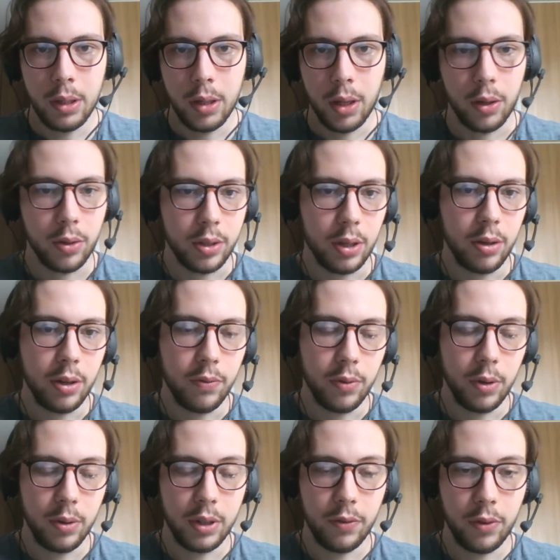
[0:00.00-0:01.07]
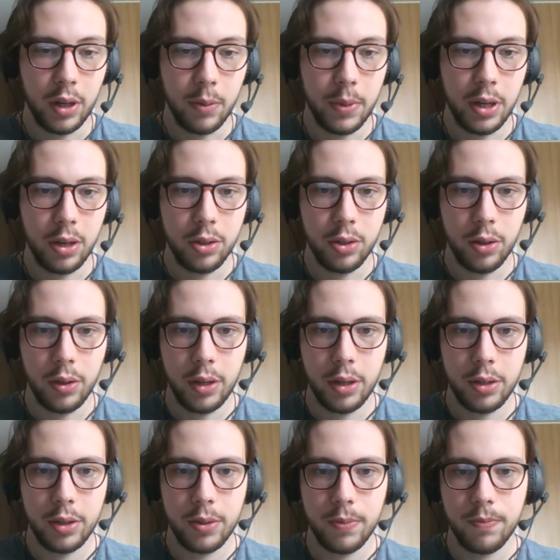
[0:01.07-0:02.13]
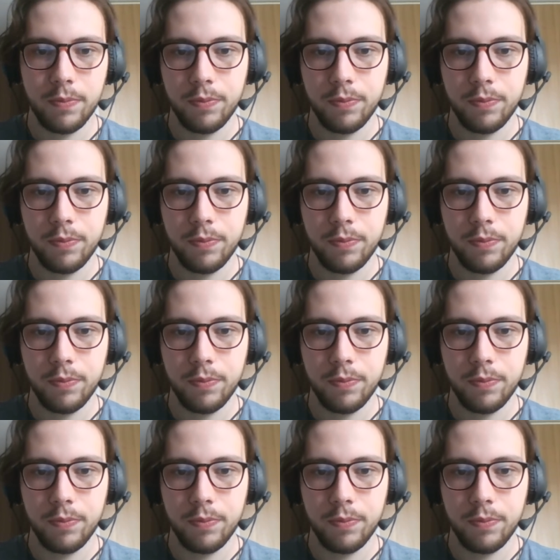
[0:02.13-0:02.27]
because there are differing opinions on this.